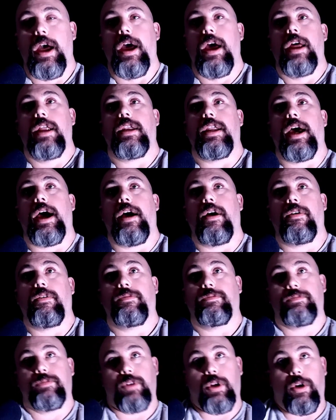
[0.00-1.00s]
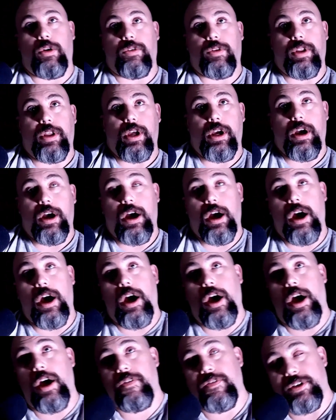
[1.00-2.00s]
Now, on the
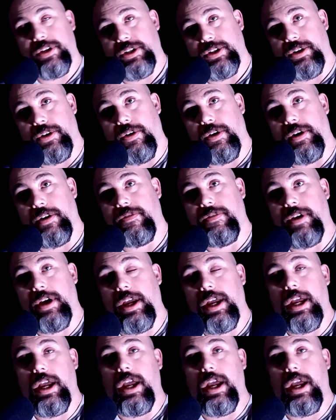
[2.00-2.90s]
other side of it,